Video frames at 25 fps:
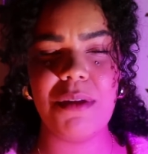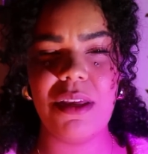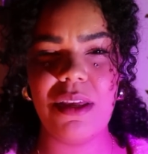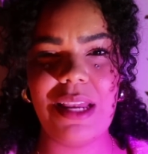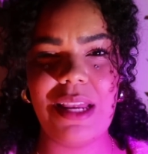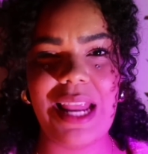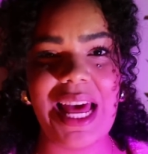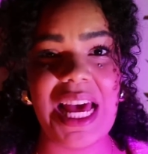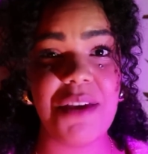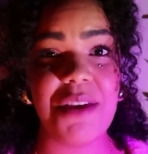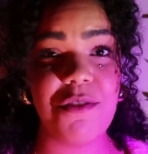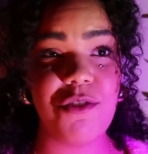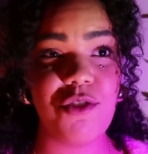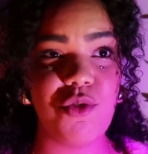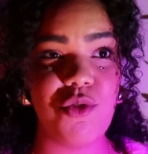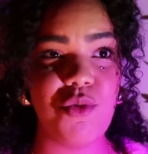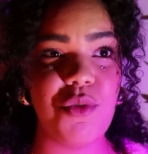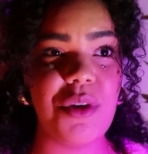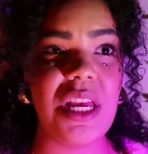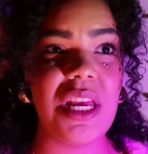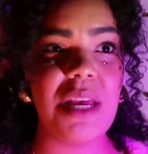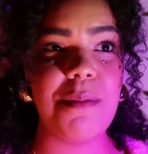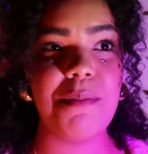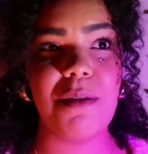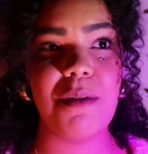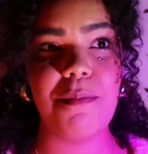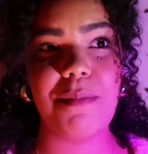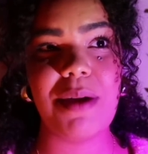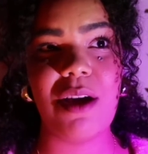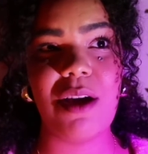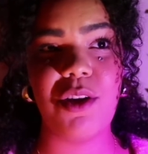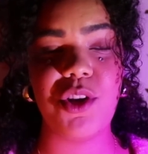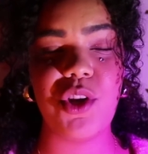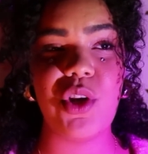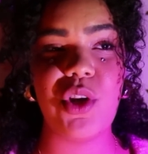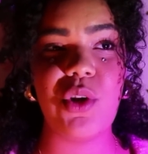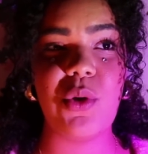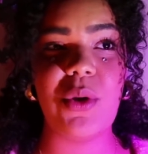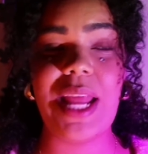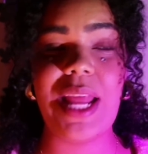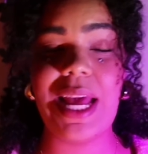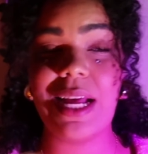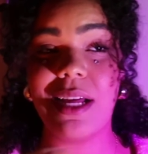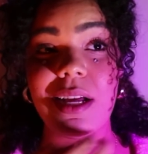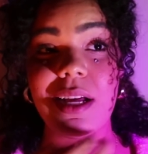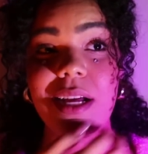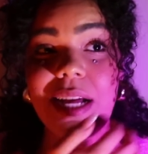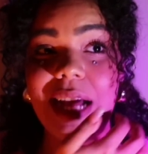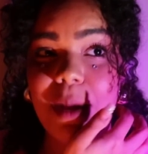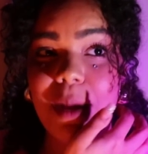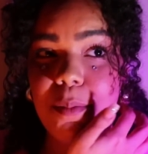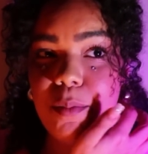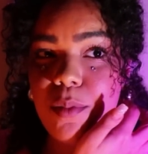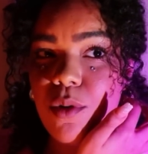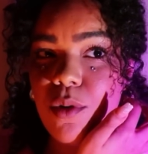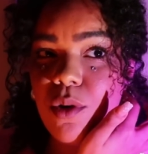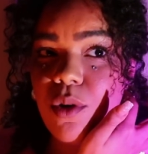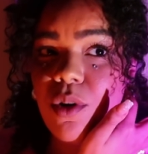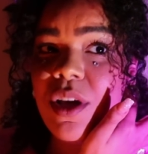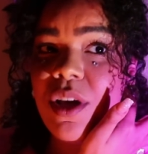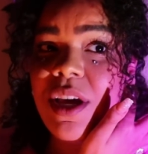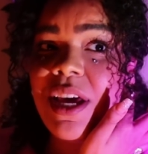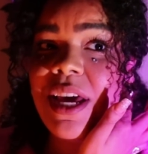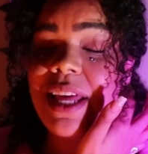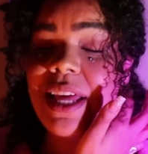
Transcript: live stream about, you know, like a couple